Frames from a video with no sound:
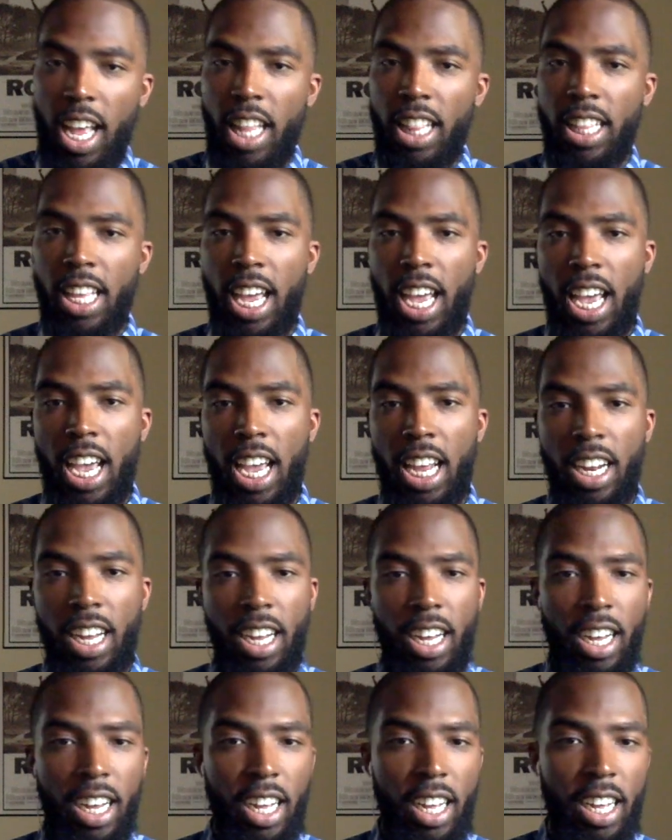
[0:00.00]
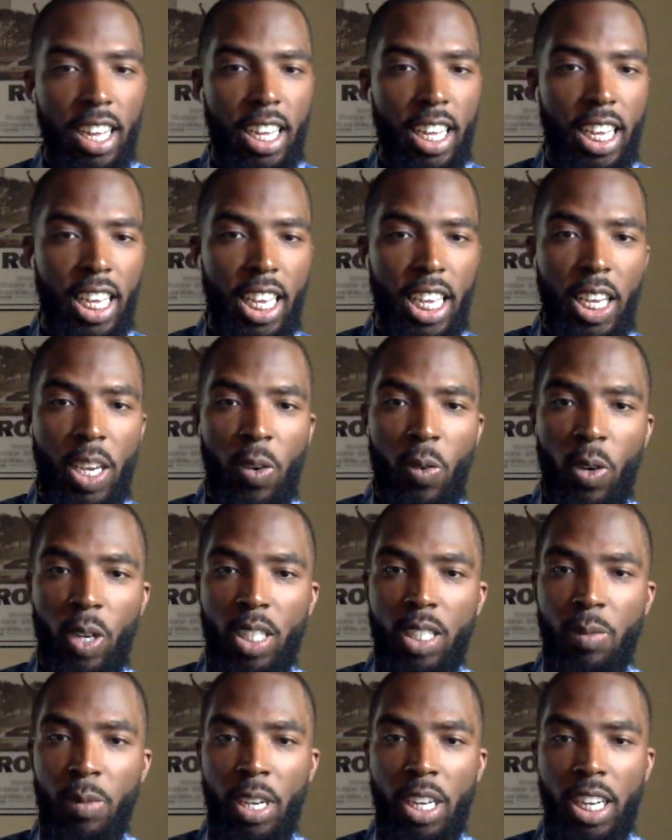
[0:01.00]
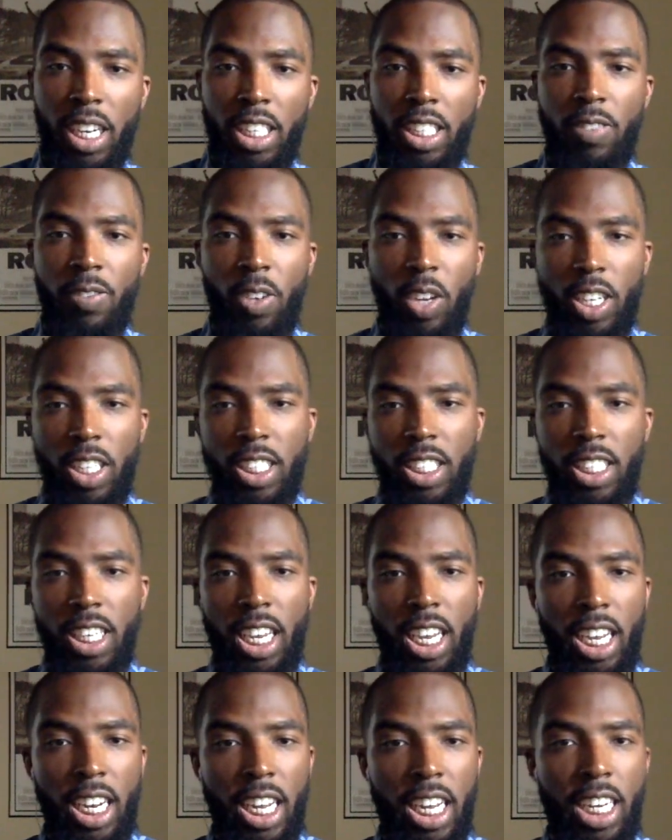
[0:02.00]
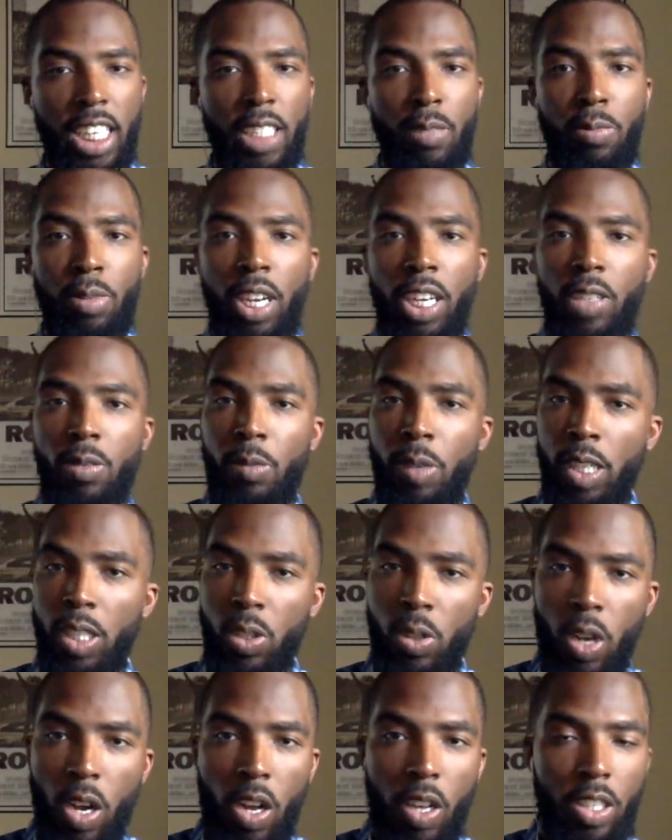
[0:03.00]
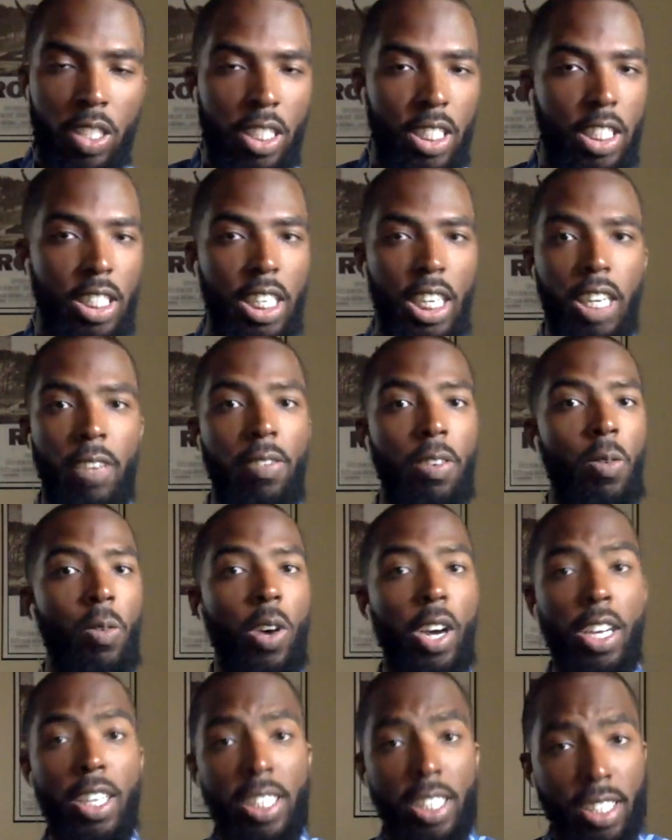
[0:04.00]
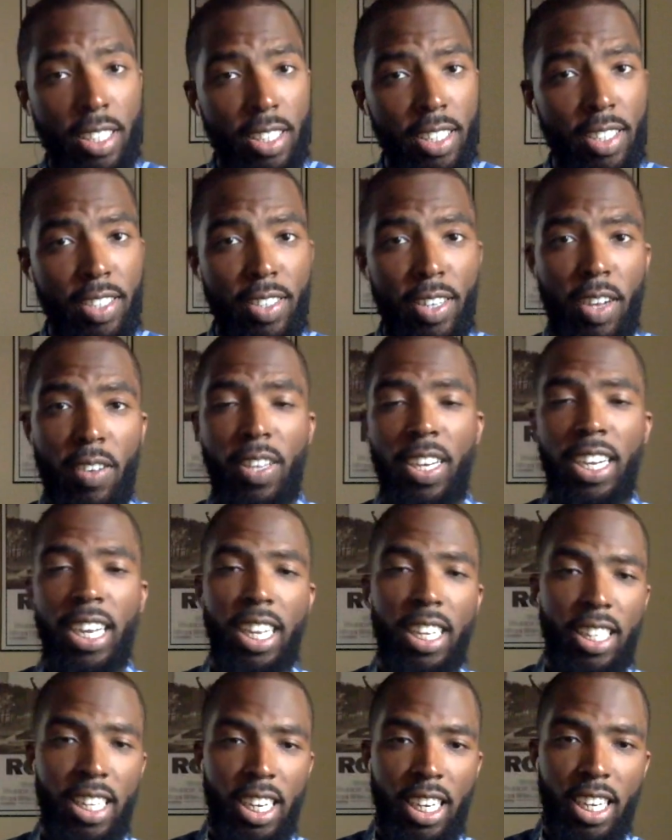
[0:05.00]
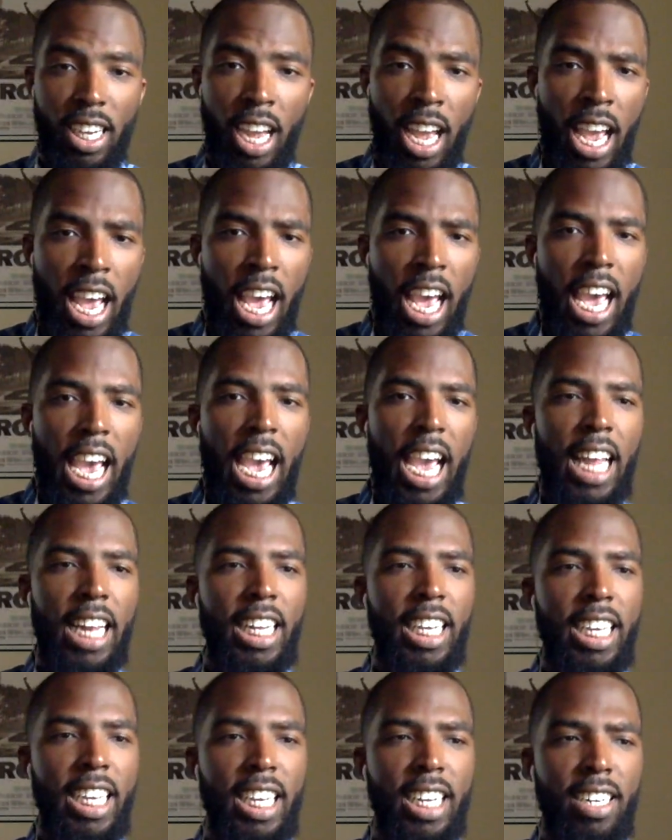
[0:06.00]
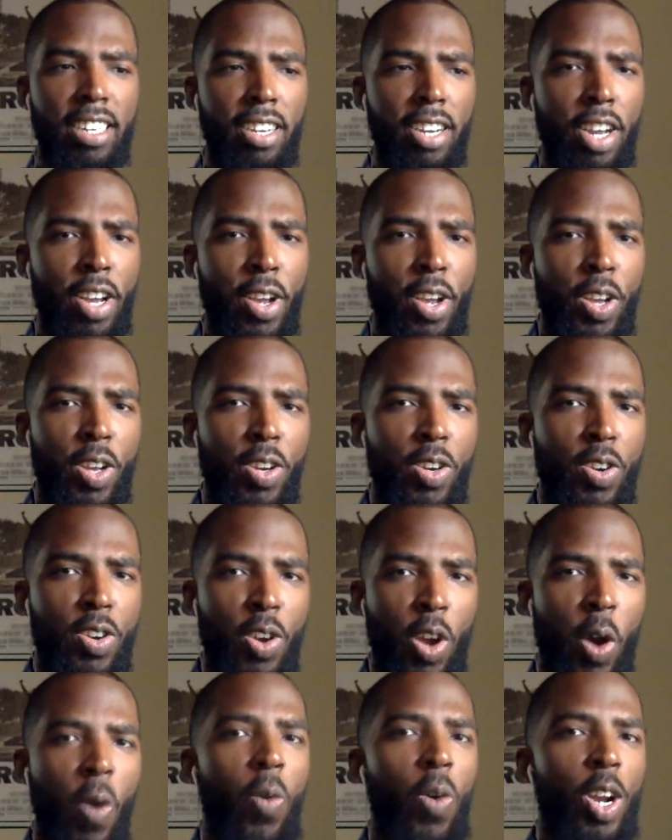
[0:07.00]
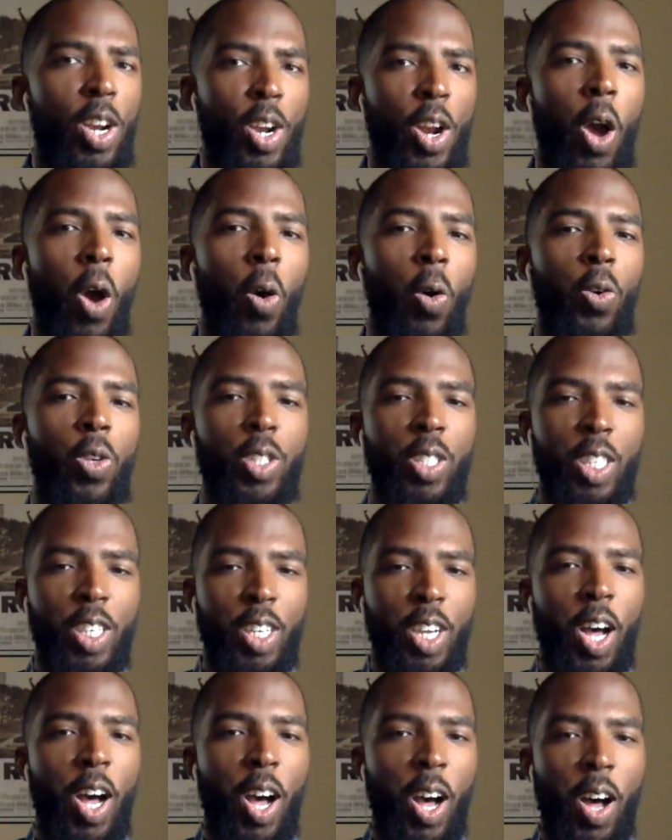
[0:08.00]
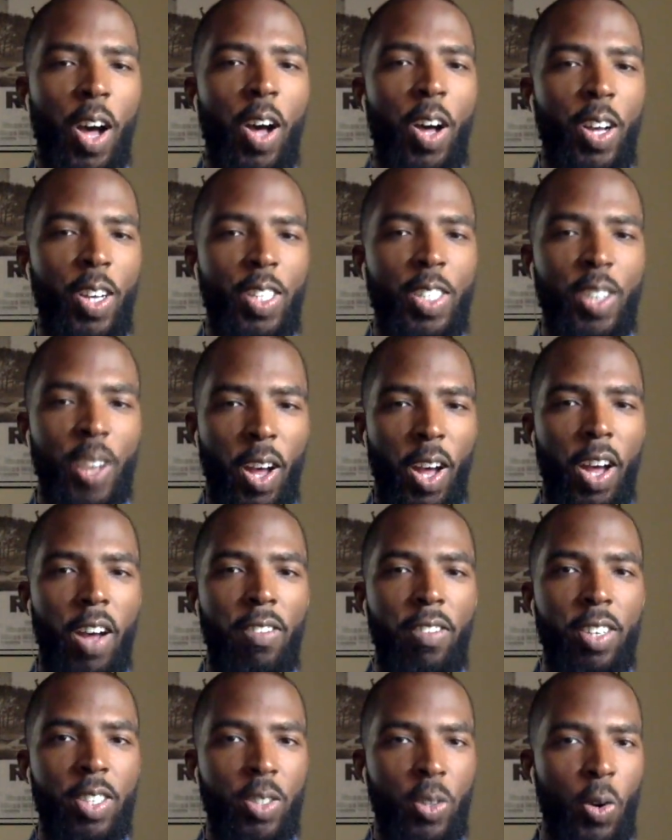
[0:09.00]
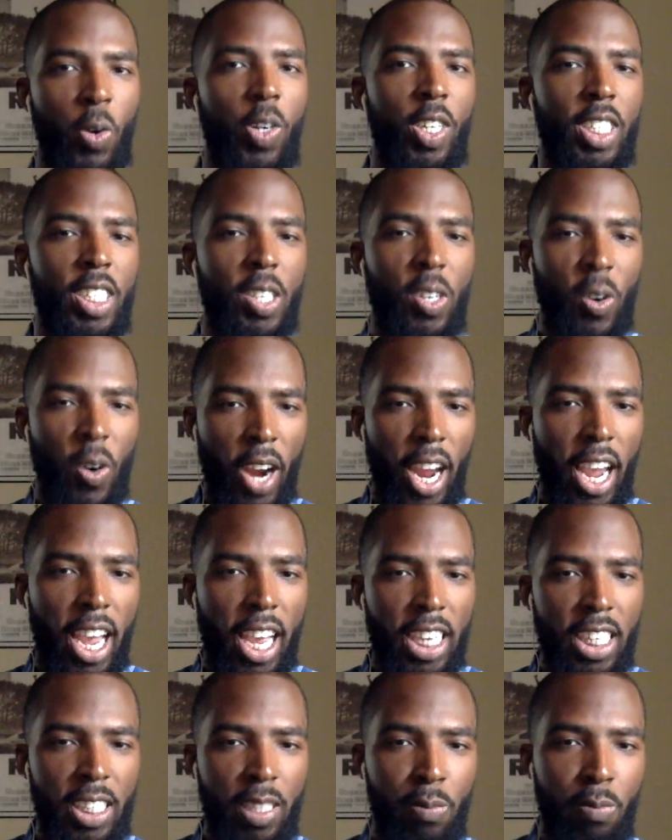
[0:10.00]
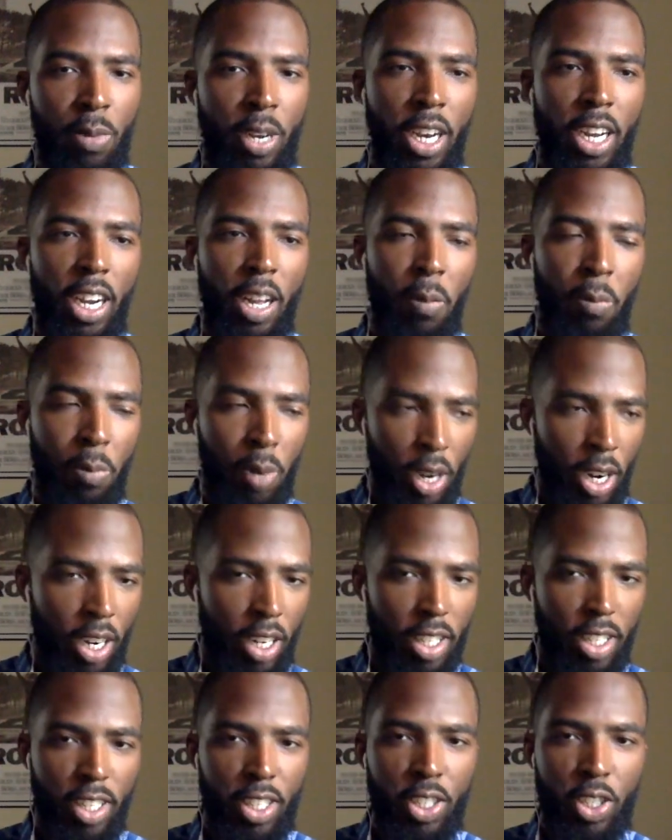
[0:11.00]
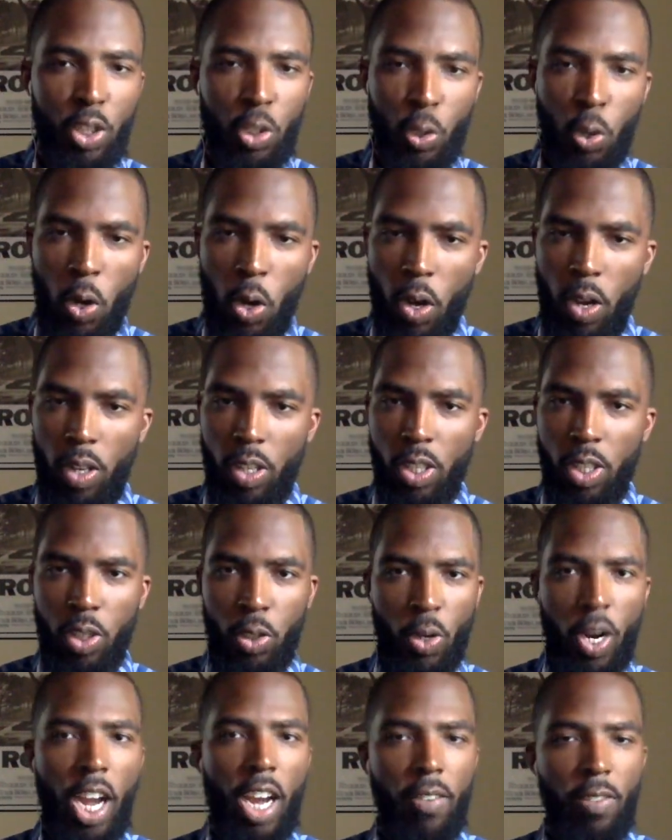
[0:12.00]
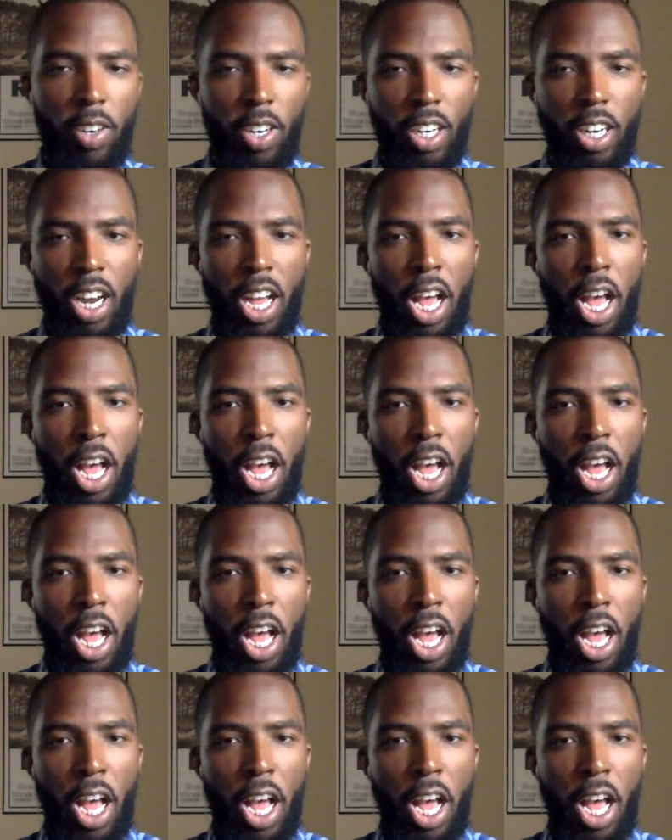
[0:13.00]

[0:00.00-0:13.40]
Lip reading: that he was being interviewed at the scene and his blood was being drawn to see if he was, you know, that kind of thing. And then no one knows the cause of the Taurus crash, but apparently the driver